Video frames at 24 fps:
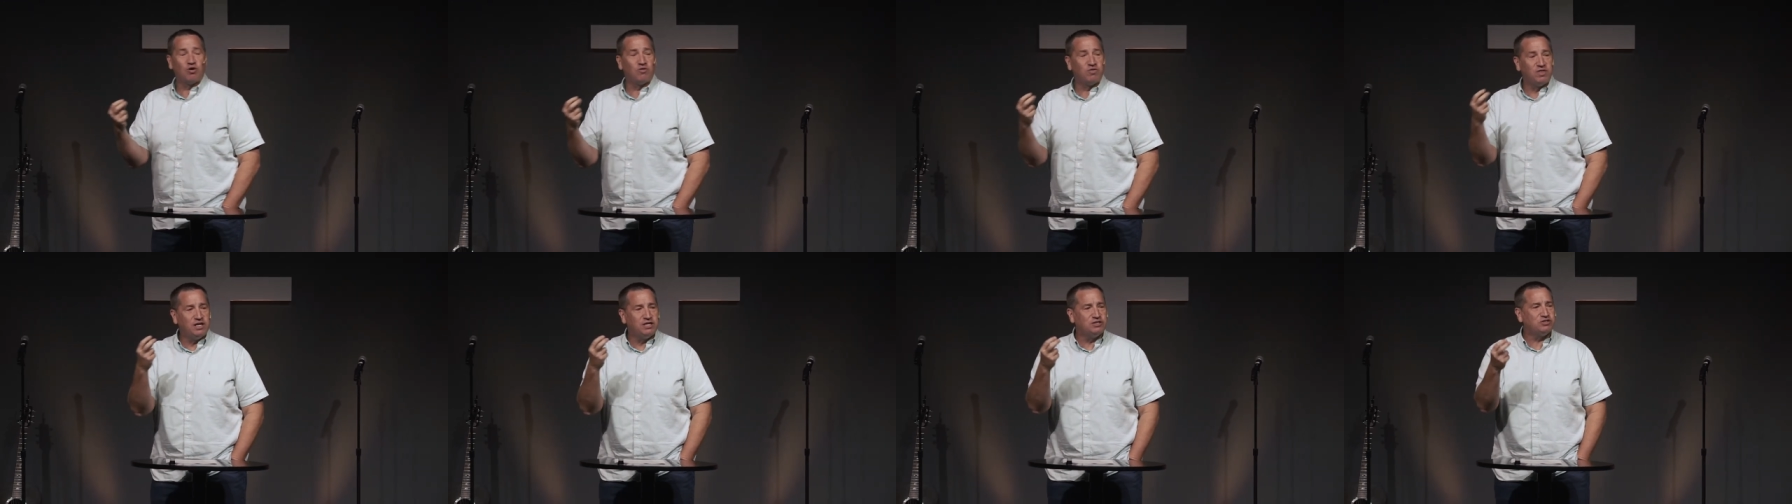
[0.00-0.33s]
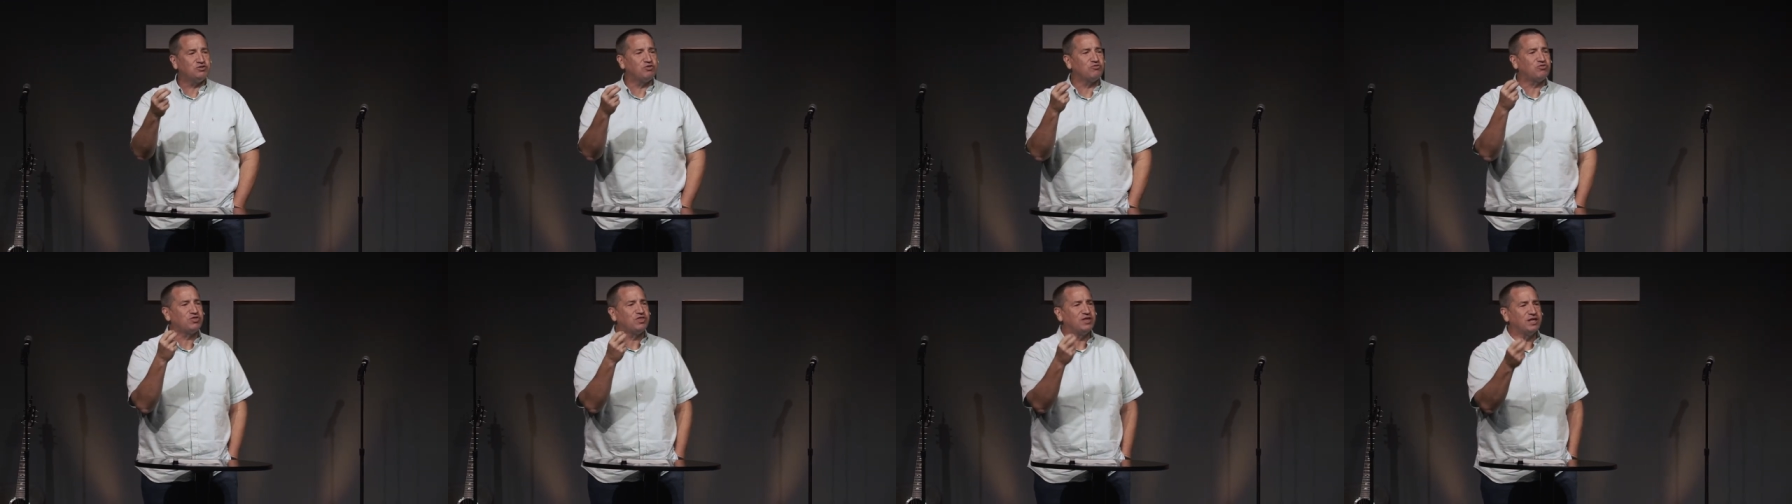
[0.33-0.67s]
these
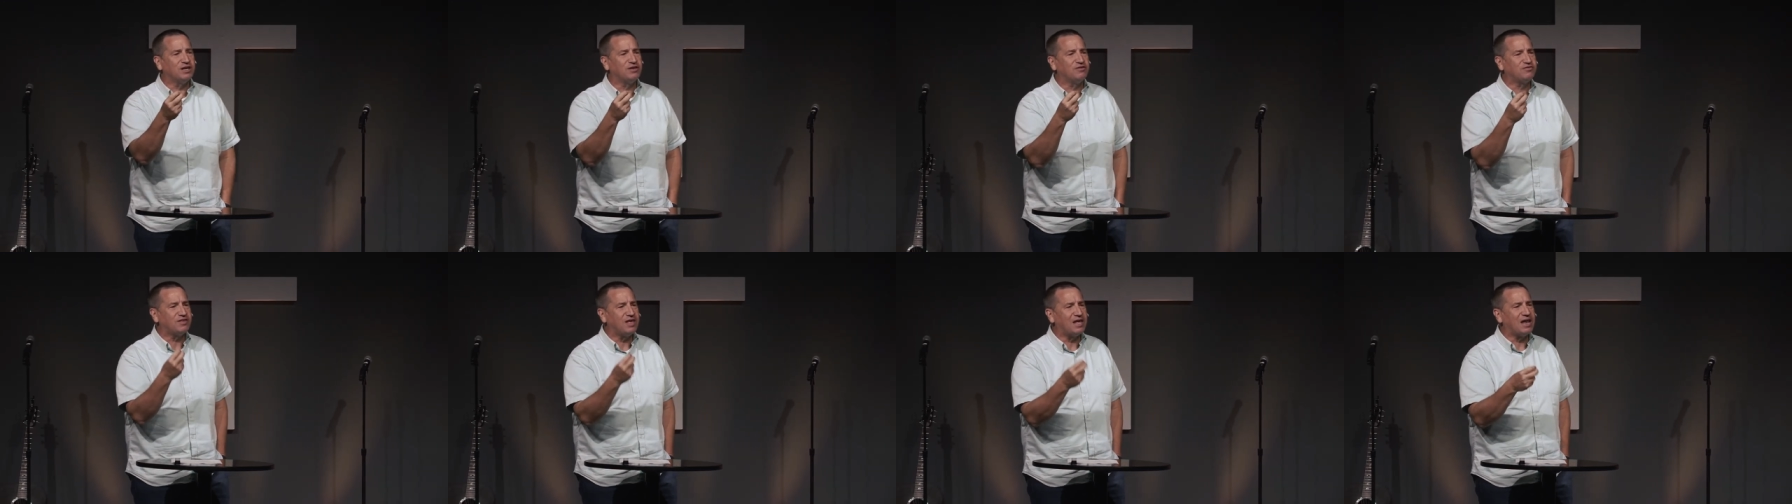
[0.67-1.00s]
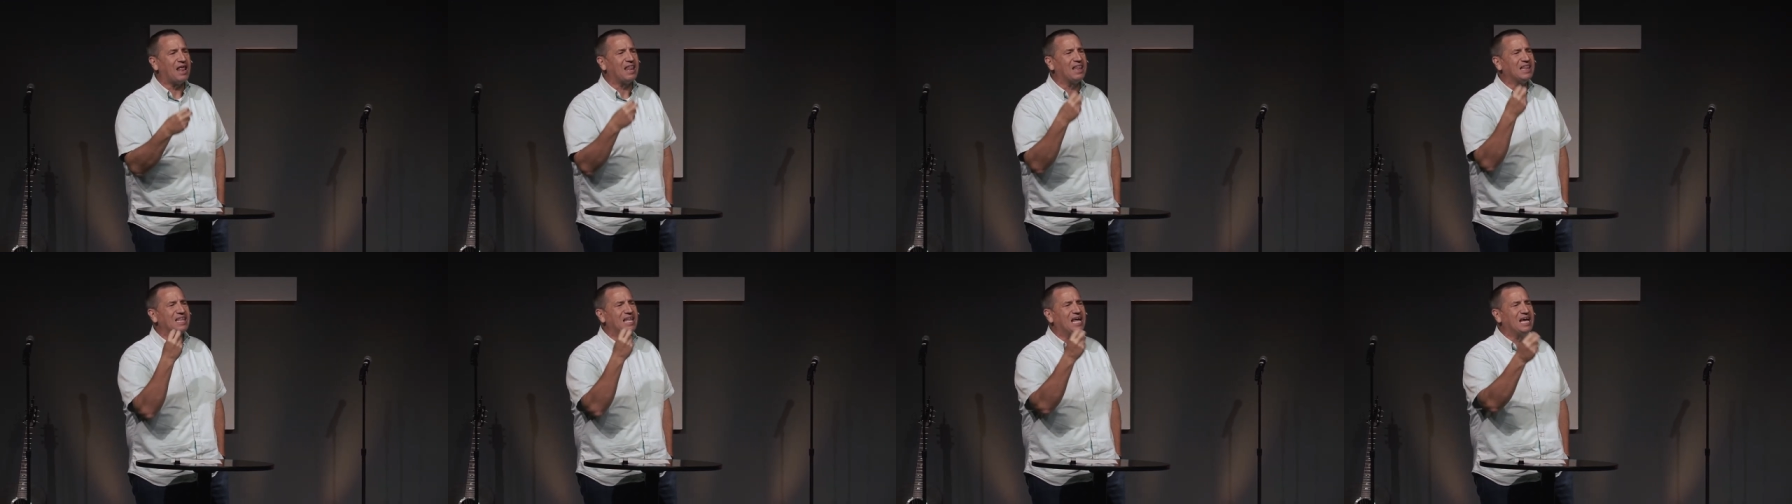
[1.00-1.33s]
are things that I
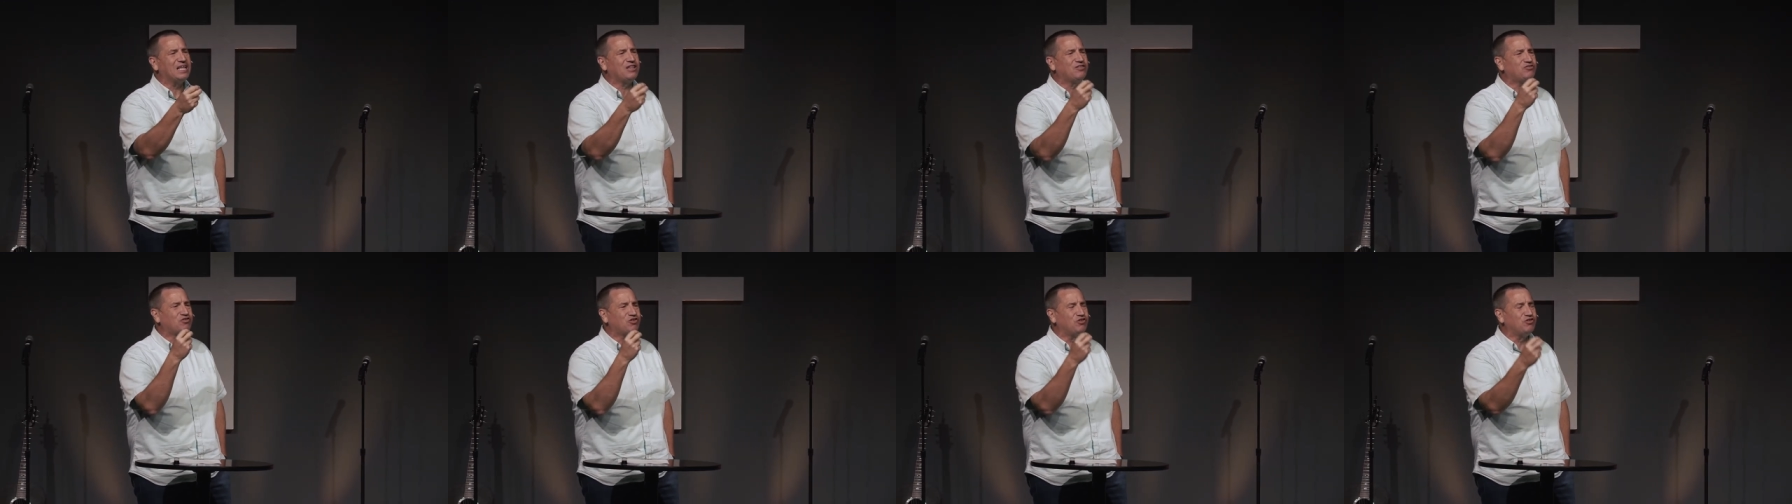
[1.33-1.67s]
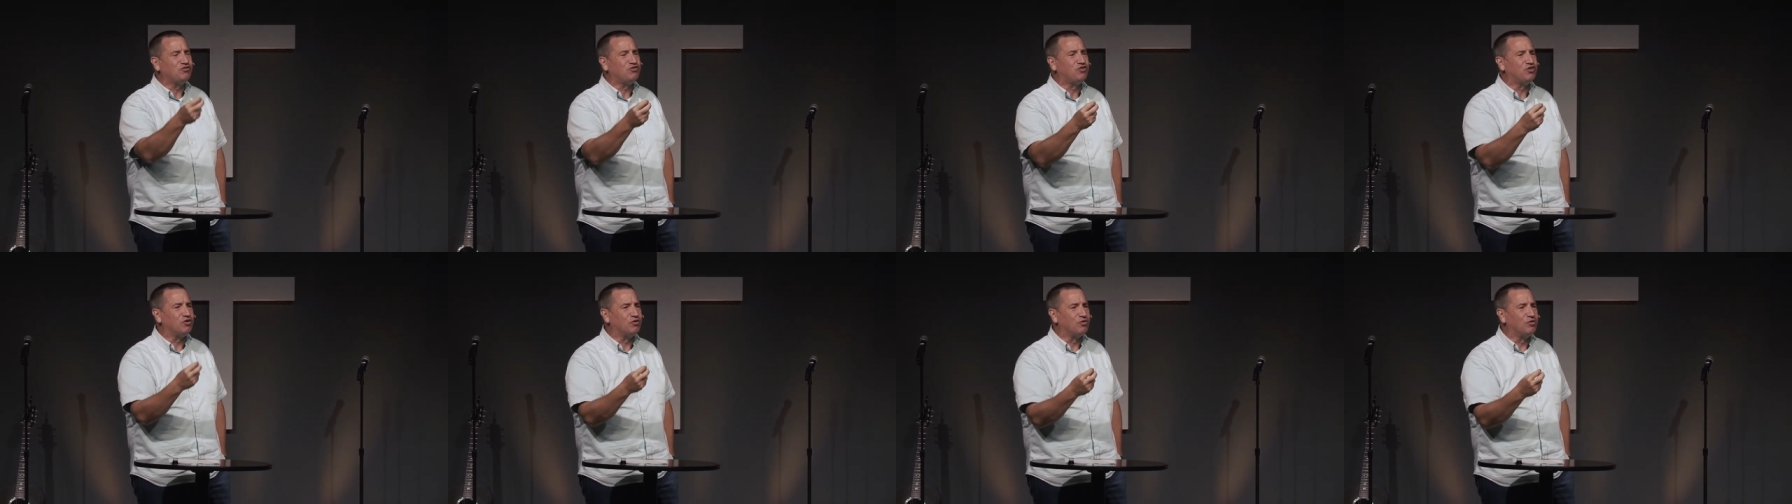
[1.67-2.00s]
like to
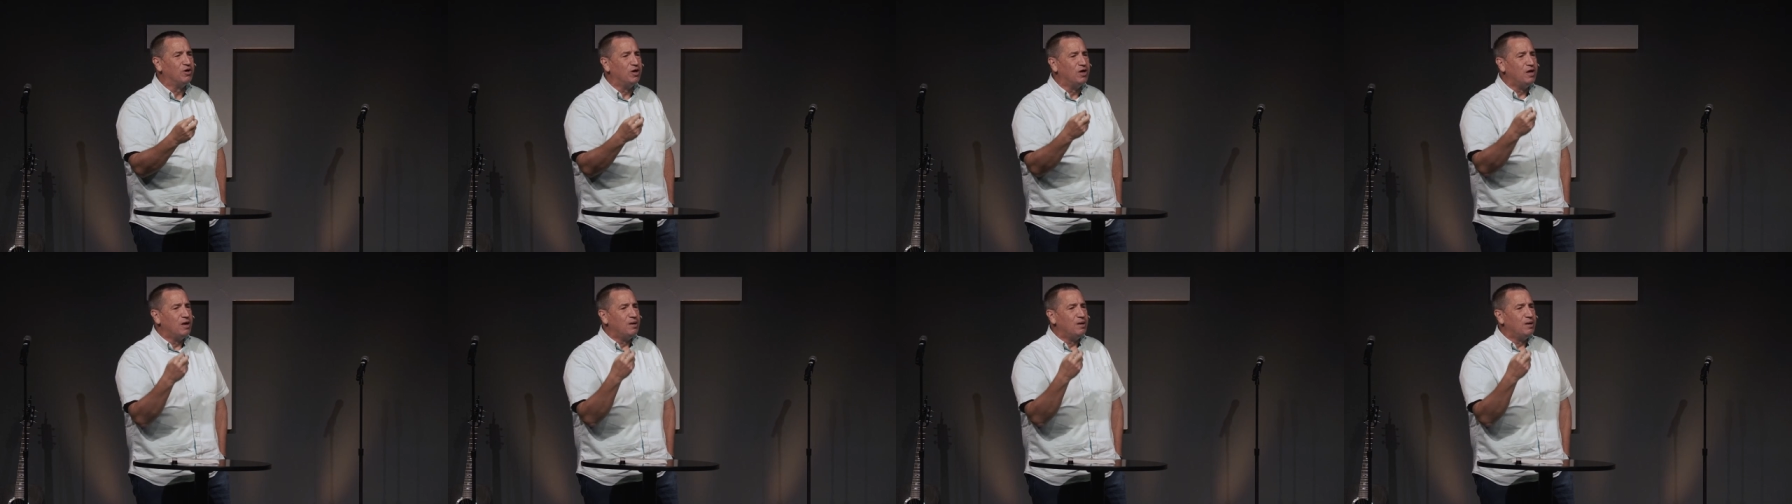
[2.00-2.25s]
do,